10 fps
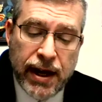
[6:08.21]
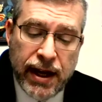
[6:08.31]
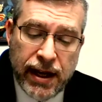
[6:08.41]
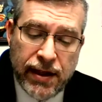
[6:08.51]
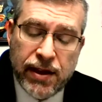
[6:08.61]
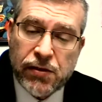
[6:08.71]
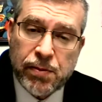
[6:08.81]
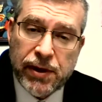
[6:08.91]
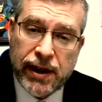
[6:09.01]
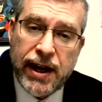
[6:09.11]
In this
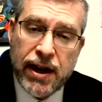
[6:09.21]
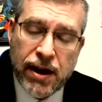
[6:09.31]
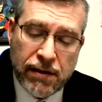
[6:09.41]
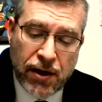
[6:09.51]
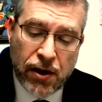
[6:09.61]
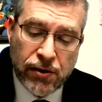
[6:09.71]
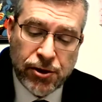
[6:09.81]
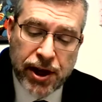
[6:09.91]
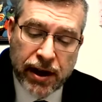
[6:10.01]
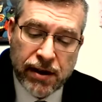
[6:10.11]
plague of
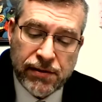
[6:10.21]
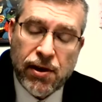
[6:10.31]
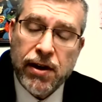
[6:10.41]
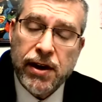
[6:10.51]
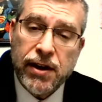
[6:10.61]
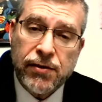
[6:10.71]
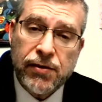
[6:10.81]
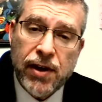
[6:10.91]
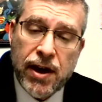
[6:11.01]
choshech, of darkness,